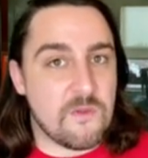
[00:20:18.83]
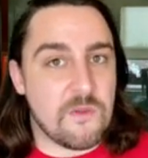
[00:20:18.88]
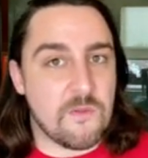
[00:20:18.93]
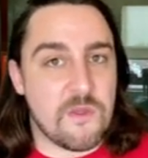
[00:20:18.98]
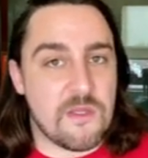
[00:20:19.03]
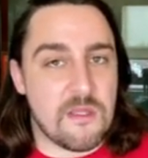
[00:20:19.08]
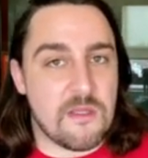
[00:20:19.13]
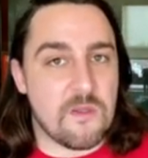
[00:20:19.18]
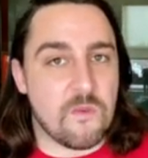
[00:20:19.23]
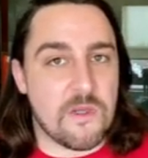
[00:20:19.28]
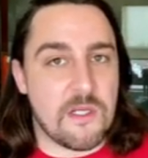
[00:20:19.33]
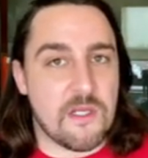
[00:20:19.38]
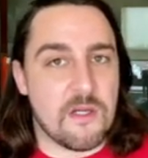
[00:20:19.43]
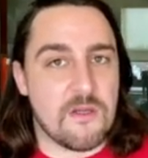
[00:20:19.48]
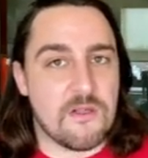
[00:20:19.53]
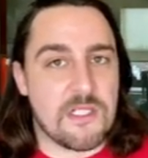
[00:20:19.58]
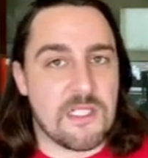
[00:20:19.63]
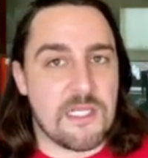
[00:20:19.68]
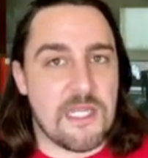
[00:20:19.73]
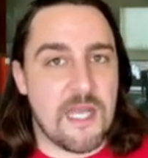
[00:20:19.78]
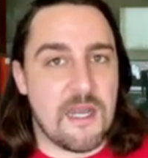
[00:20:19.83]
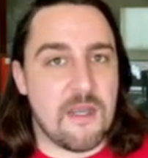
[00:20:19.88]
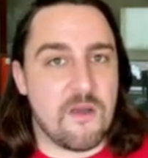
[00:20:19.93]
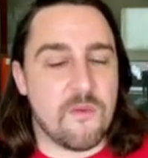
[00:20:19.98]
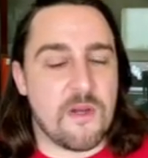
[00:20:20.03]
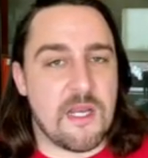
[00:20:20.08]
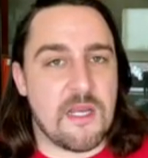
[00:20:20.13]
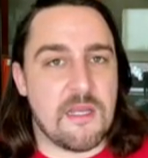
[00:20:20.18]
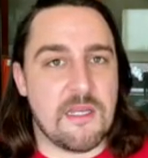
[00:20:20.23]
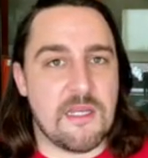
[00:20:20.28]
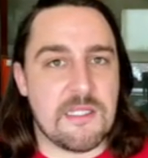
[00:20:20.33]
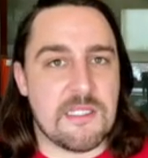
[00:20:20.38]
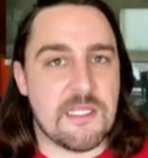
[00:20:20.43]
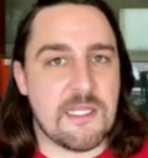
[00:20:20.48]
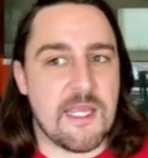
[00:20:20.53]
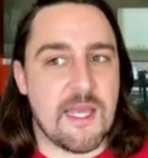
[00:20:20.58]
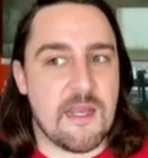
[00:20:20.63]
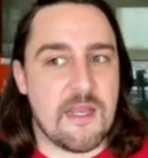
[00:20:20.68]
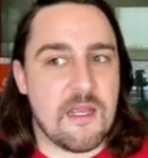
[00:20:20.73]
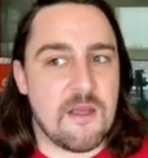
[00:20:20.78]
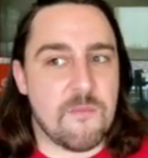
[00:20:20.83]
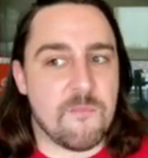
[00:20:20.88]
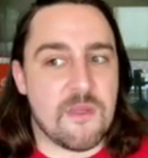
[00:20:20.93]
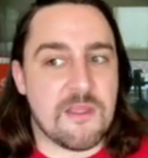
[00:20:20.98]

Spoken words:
within the window to get it when I need to get it.